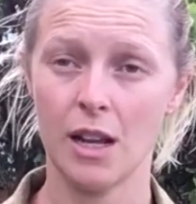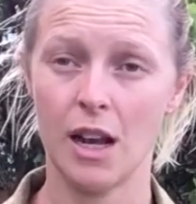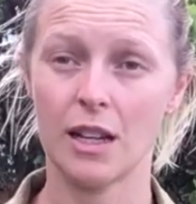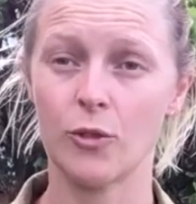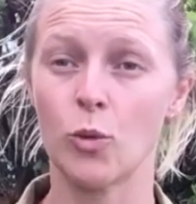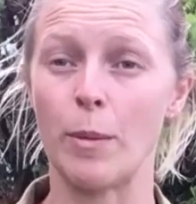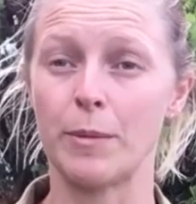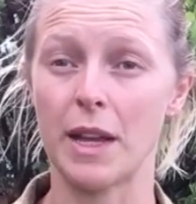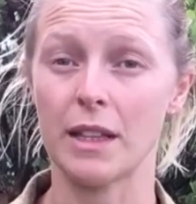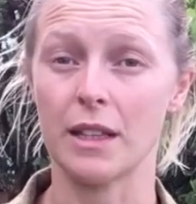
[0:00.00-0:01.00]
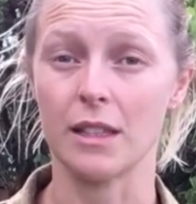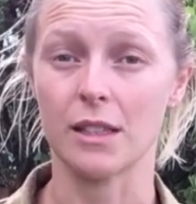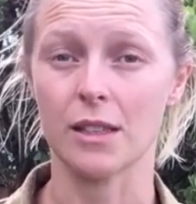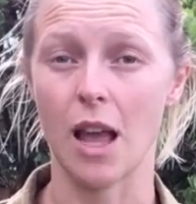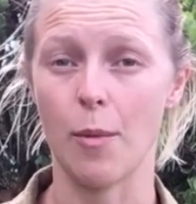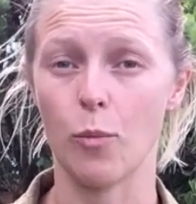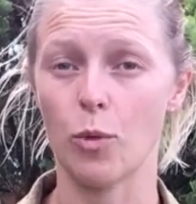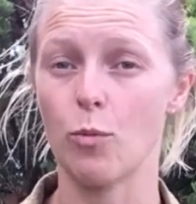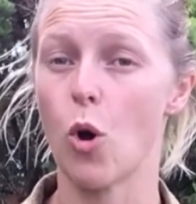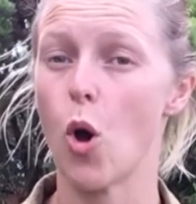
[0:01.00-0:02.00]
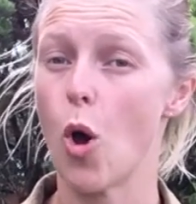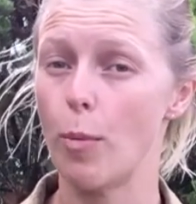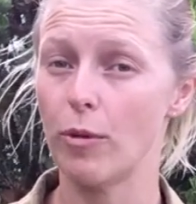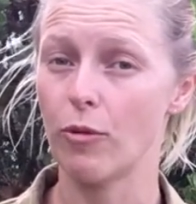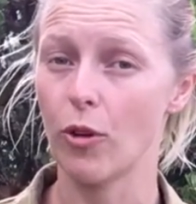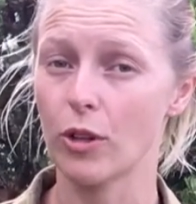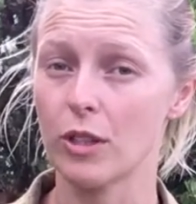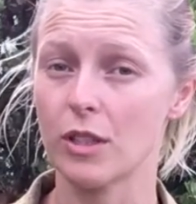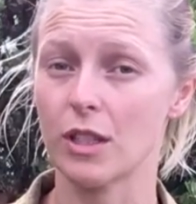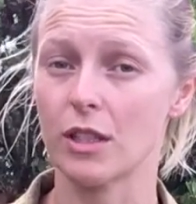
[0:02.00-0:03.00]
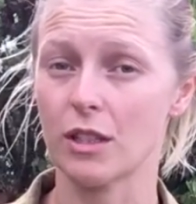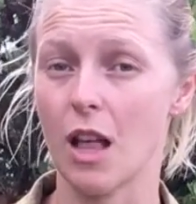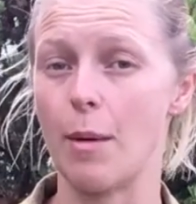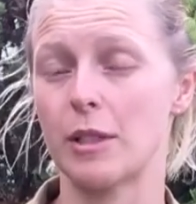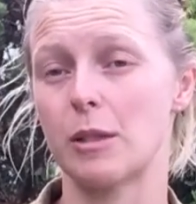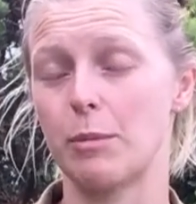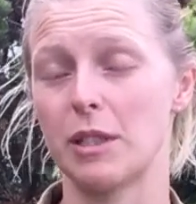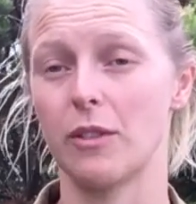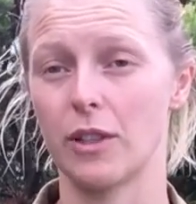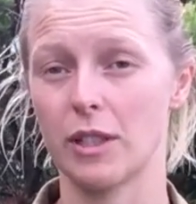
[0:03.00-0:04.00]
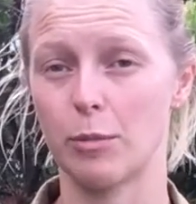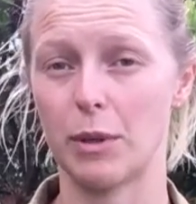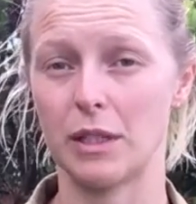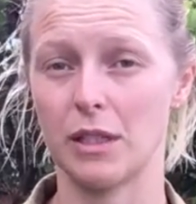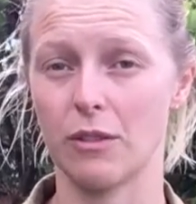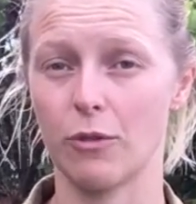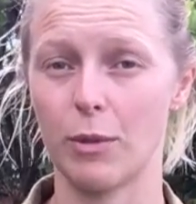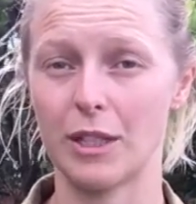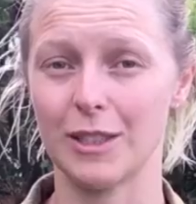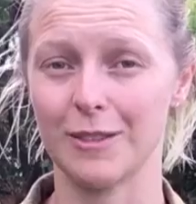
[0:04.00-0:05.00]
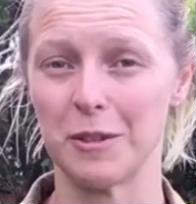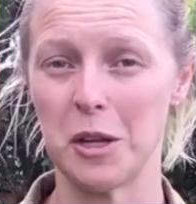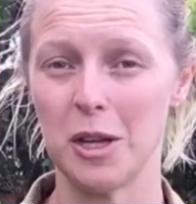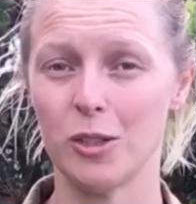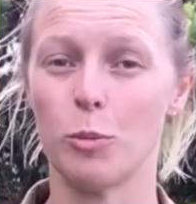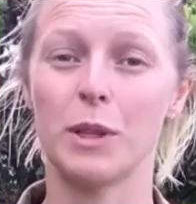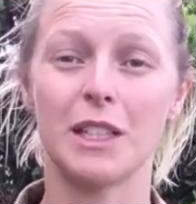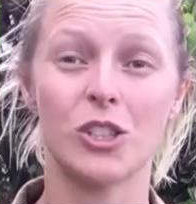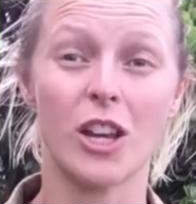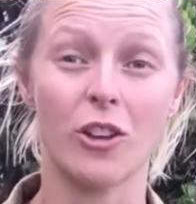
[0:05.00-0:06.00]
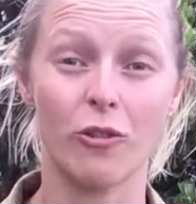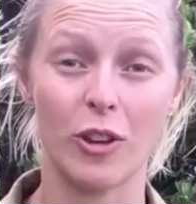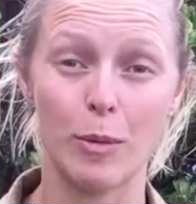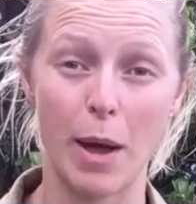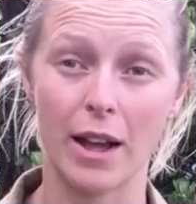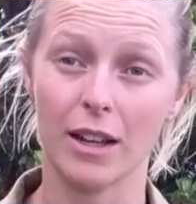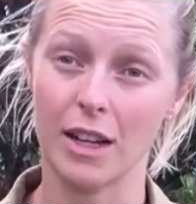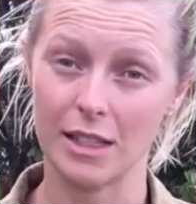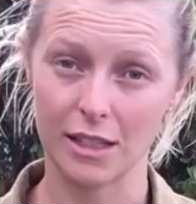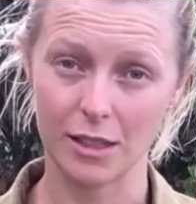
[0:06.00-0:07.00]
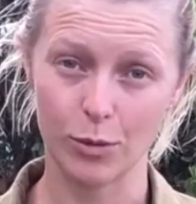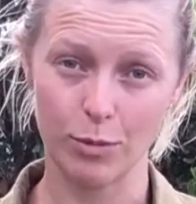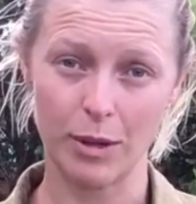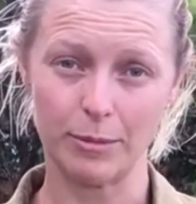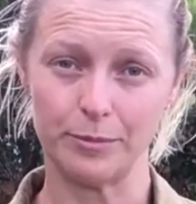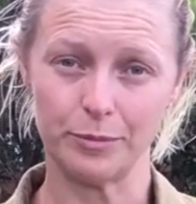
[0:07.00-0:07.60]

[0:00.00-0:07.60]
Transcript: I'd love to update this with more urban-focused and climate-specific species information. So please share your feedback and ideas with me.